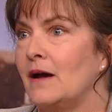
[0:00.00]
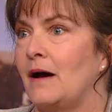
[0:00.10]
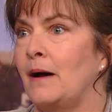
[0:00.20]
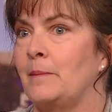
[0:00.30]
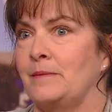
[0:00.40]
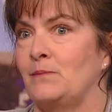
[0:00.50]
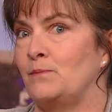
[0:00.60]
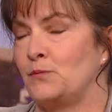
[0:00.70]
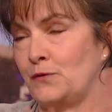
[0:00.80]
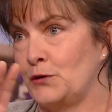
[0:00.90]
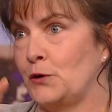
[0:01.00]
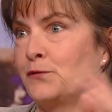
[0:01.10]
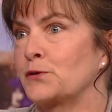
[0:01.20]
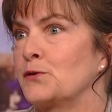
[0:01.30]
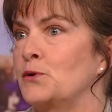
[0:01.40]
Um, if you go
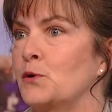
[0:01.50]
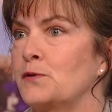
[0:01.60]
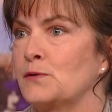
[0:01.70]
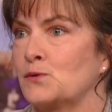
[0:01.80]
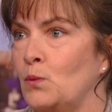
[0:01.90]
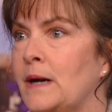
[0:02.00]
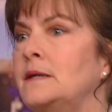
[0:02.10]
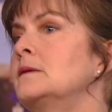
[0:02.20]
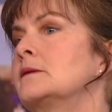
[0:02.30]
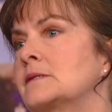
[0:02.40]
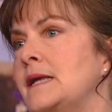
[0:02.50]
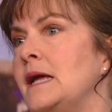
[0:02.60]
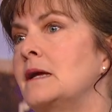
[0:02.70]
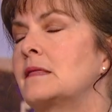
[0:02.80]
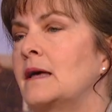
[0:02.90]
further north, there's one
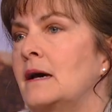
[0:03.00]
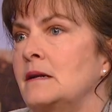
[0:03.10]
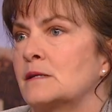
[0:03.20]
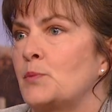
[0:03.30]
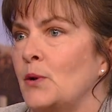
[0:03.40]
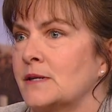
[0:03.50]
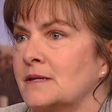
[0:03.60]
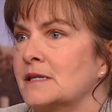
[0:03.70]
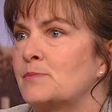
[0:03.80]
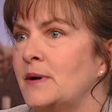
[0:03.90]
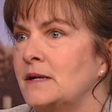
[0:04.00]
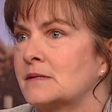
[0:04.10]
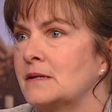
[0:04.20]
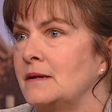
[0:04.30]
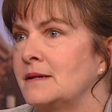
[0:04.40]
snake that is poisonous, but it's a,